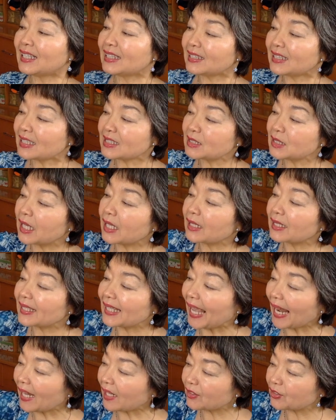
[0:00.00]
there's a
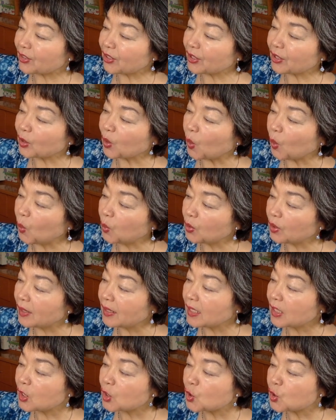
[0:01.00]
character called
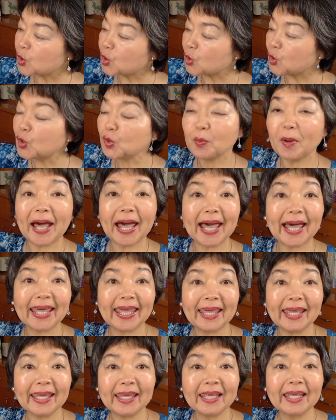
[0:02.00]

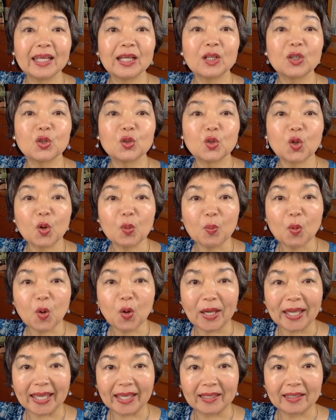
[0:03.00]
Tsukubae
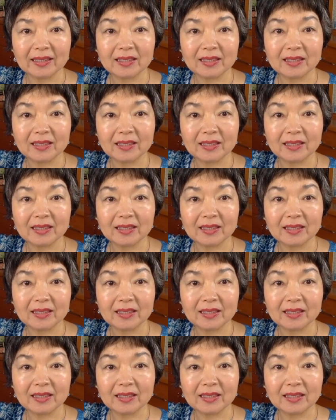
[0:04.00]
Tomoe.